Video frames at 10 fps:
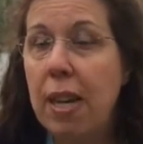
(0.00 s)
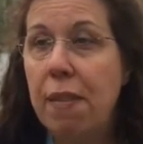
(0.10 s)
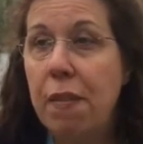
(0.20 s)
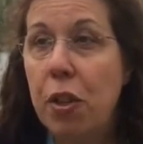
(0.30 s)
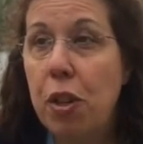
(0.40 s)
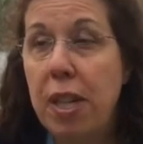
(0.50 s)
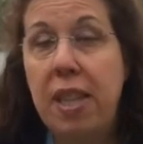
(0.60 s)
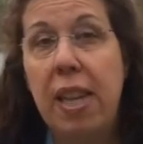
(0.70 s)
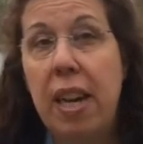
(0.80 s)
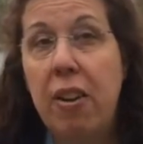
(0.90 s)
and if you're
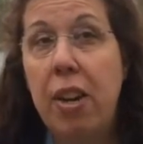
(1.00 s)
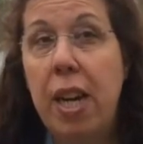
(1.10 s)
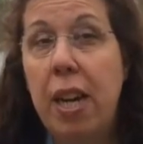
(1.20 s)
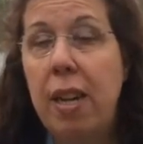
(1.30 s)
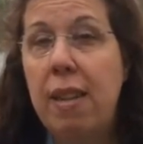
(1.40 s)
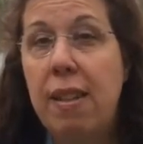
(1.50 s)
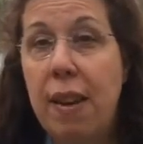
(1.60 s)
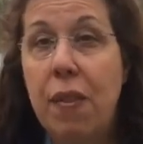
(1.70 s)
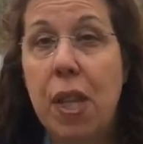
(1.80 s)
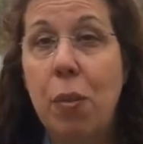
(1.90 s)
in the area, it's
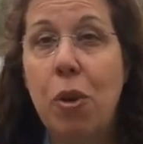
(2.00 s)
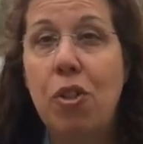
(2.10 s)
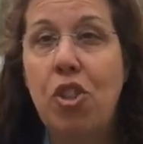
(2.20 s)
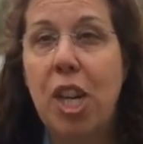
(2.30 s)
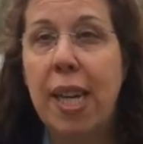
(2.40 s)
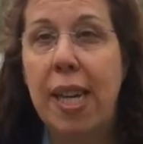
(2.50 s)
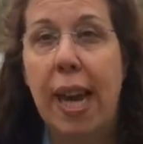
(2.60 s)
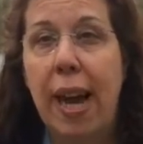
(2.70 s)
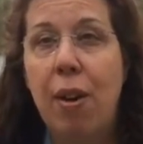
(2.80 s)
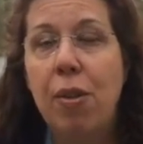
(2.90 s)
definitely worth checking
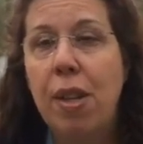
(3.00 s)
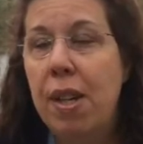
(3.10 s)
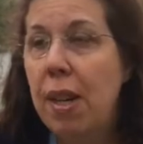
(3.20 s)
out.